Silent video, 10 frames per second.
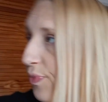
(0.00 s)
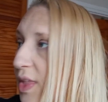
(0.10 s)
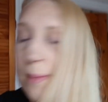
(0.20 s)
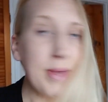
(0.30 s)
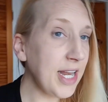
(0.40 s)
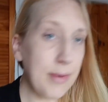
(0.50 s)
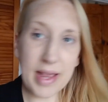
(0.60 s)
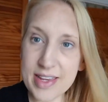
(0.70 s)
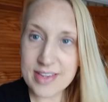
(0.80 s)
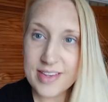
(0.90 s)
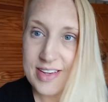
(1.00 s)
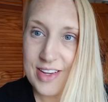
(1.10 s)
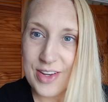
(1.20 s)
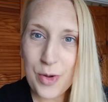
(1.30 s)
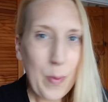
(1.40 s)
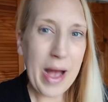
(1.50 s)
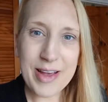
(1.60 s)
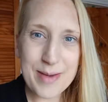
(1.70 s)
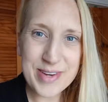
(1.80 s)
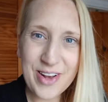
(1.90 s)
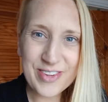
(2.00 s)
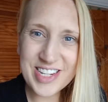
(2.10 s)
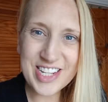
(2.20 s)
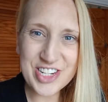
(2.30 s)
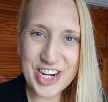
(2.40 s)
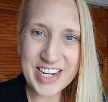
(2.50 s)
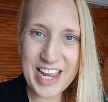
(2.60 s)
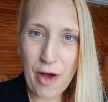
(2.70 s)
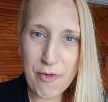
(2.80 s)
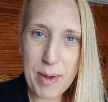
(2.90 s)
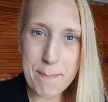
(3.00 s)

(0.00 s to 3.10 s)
But anyway, welcome along to the journey of